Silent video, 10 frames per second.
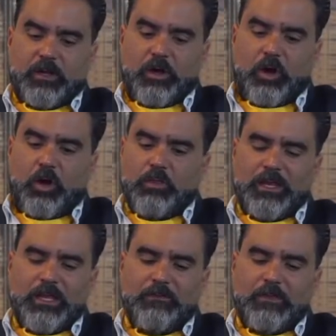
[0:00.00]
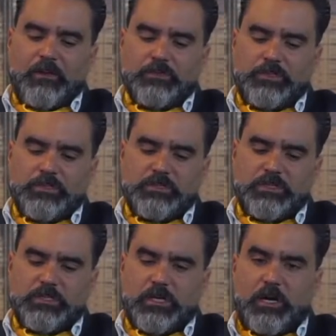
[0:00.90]
the leaf that was used in the
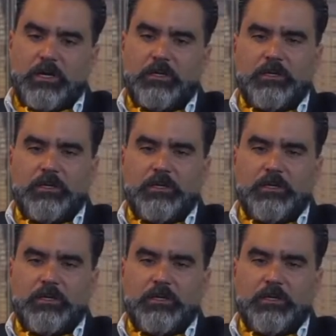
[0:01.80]
cigar,